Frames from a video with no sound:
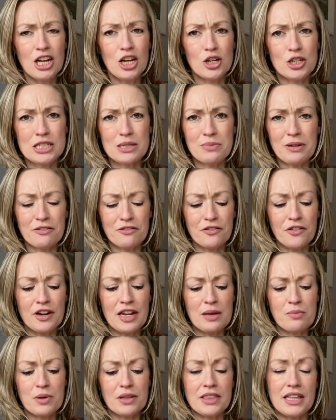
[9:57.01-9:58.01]
looks a bit
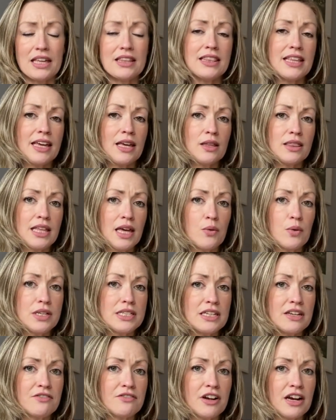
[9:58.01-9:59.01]
funny, but they
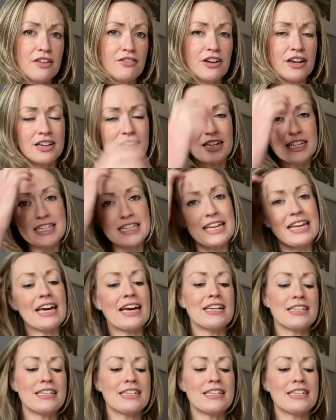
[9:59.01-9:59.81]
went in very, very nicely.